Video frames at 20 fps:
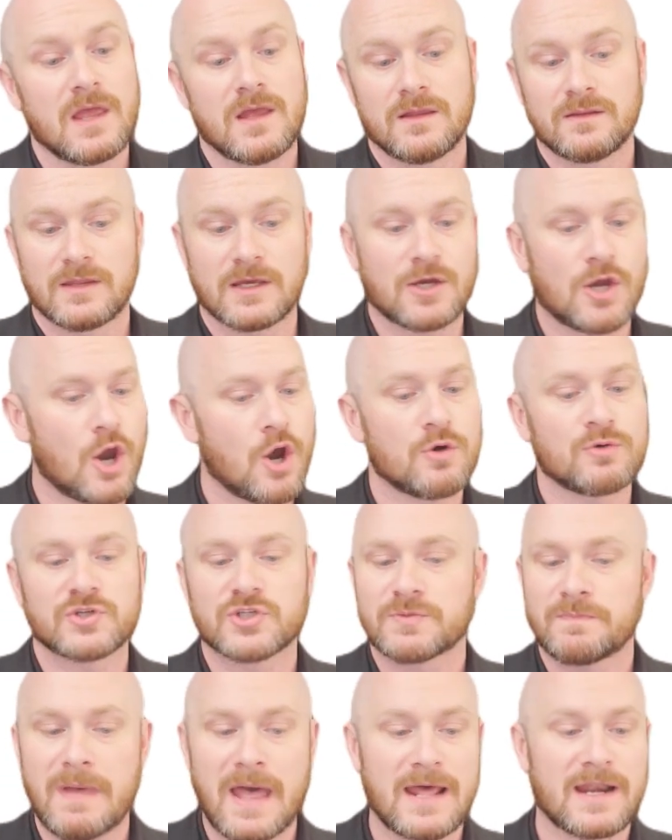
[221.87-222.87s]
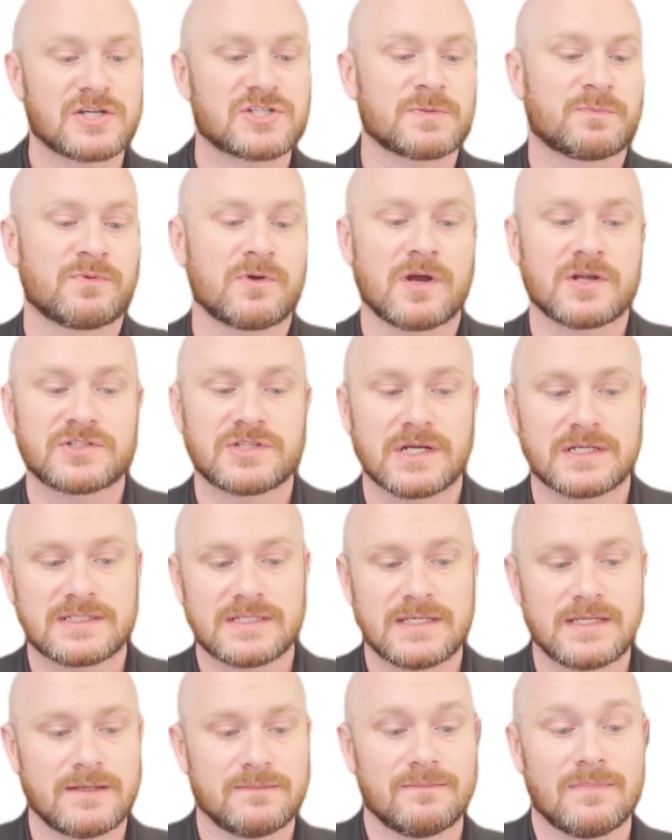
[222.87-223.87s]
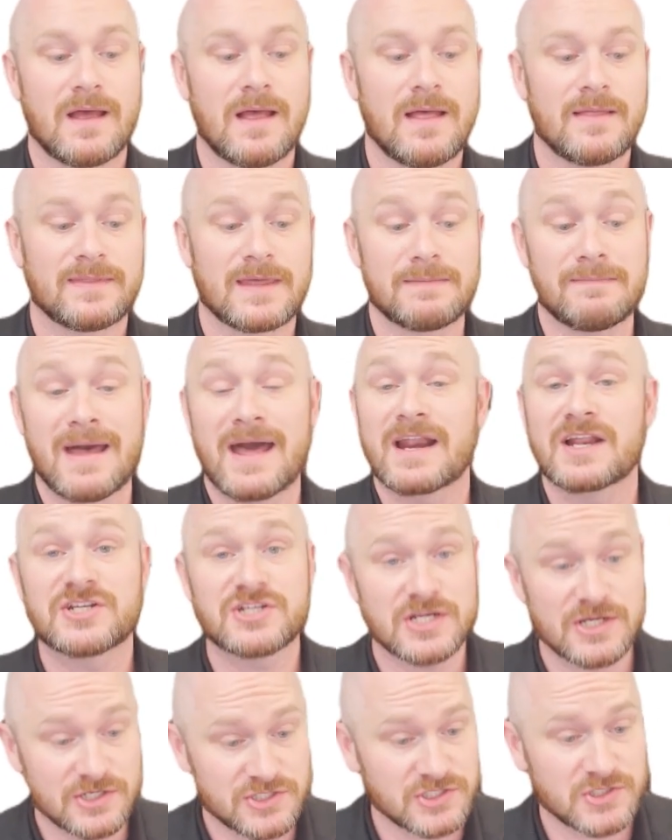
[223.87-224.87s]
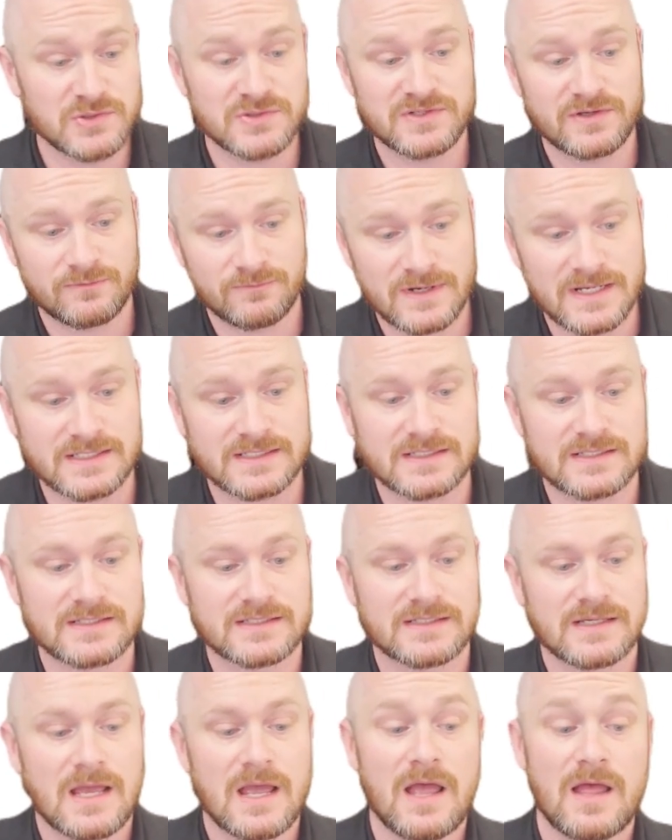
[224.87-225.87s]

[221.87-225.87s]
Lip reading: They coach, manage the project team. They manage issues and risks.